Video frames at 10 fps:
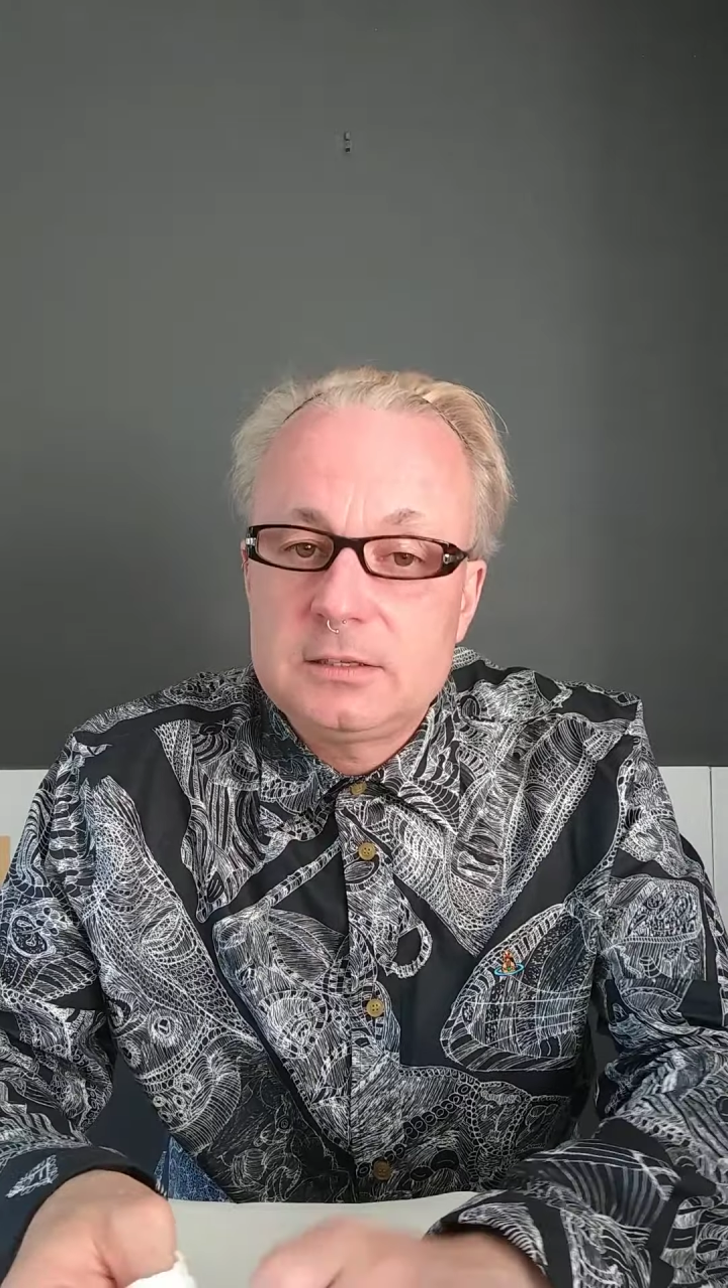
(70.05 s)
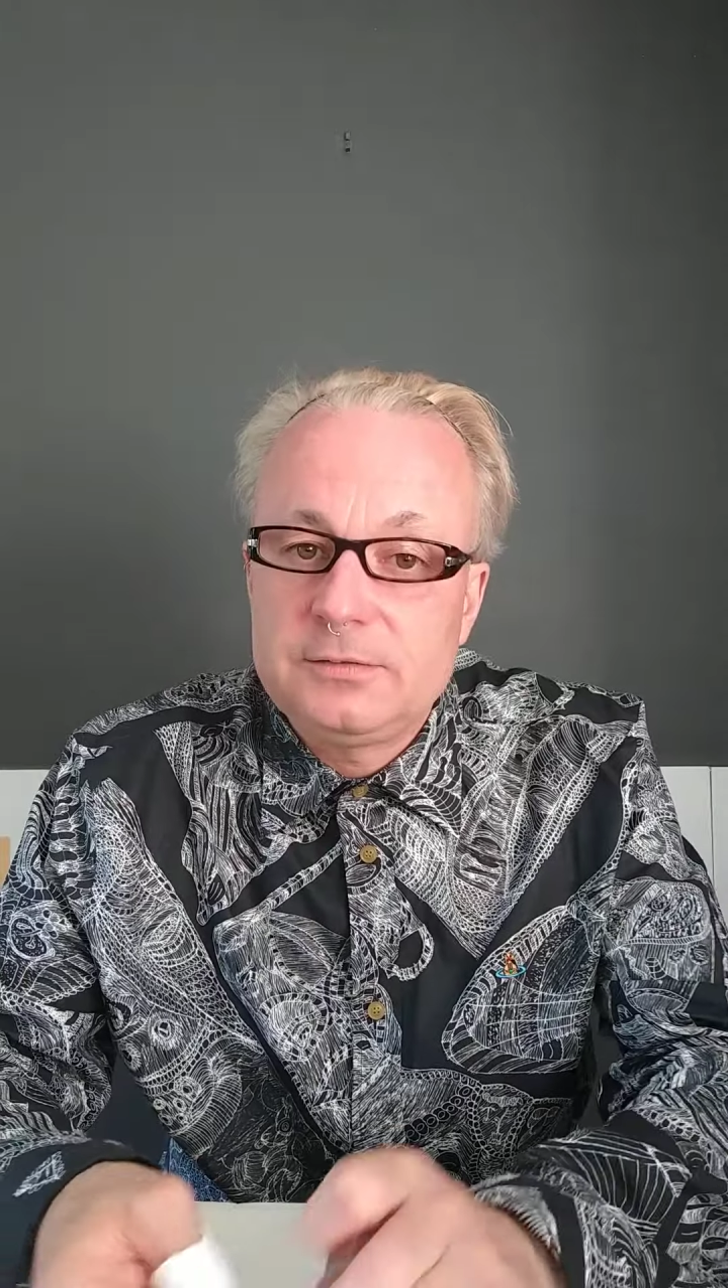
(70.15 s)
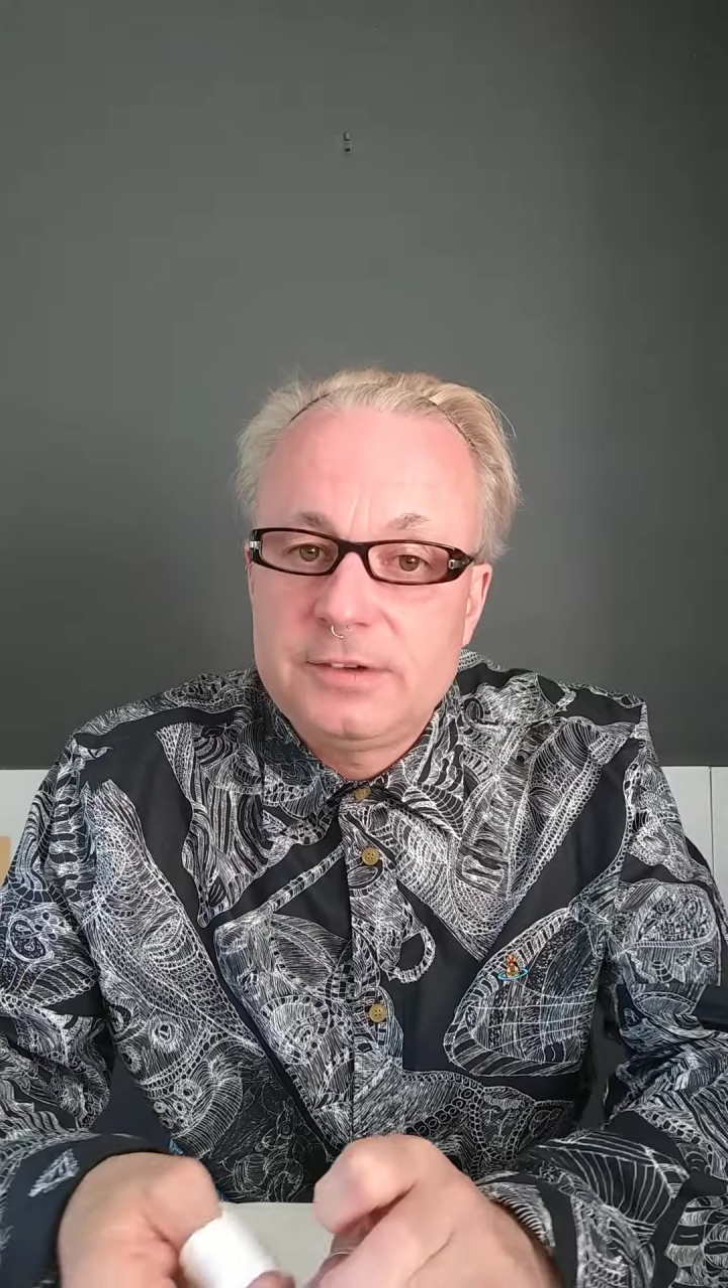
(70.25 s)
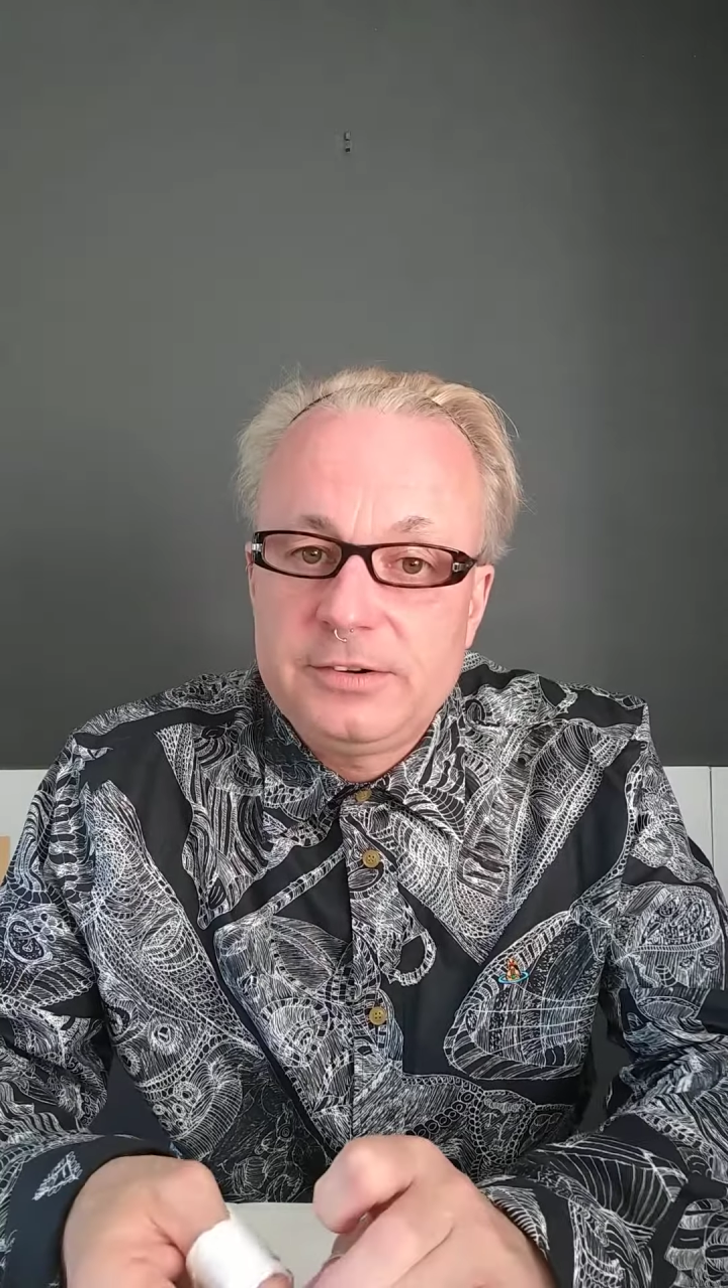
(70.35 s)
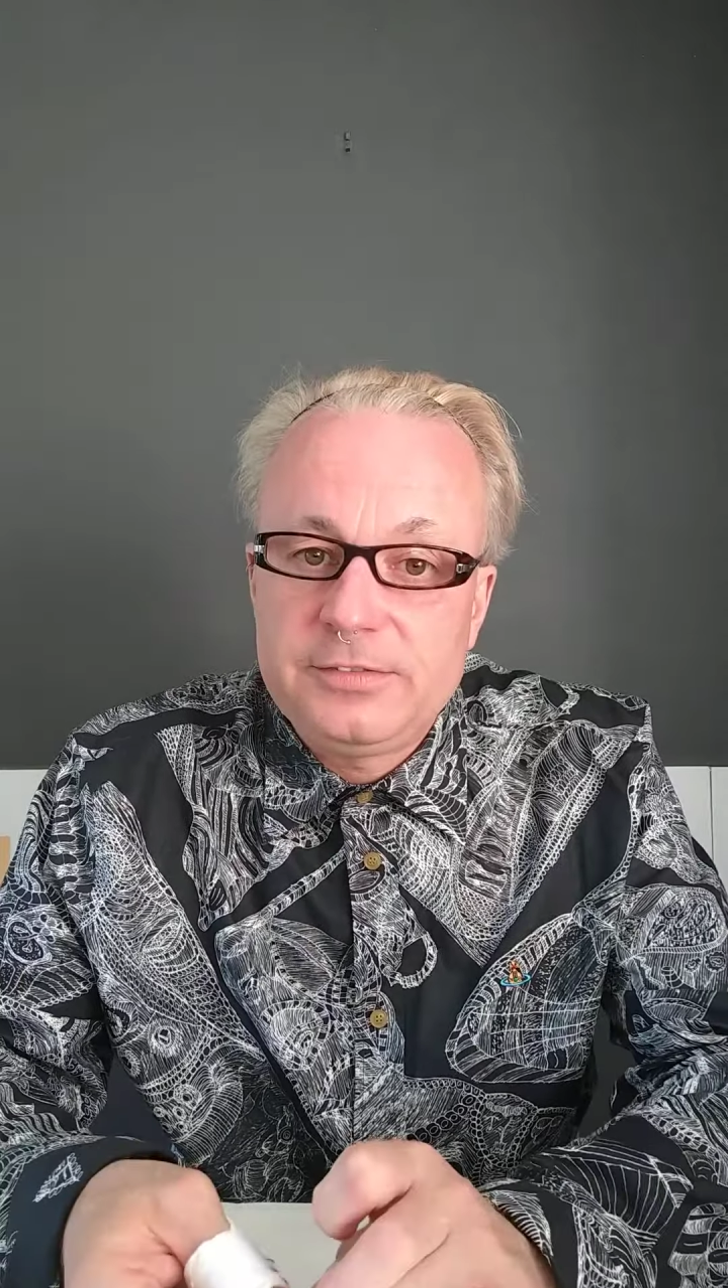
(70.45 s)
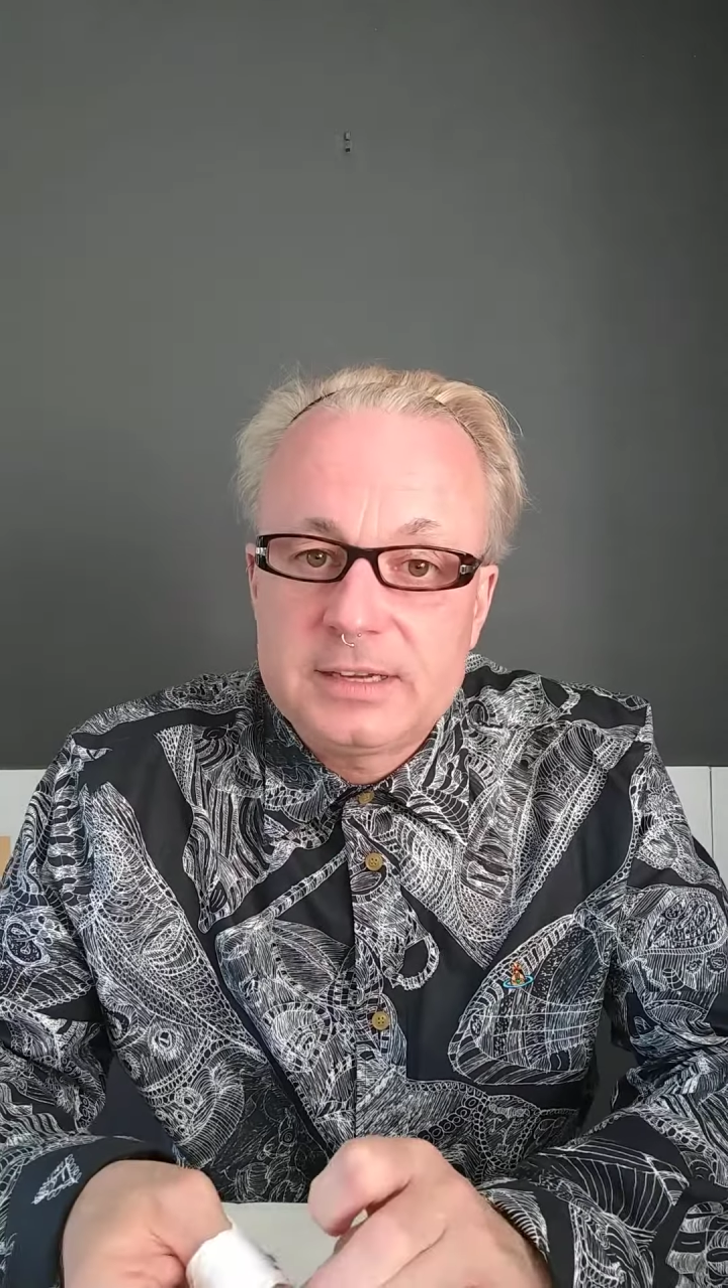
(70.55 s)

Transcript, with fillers: some very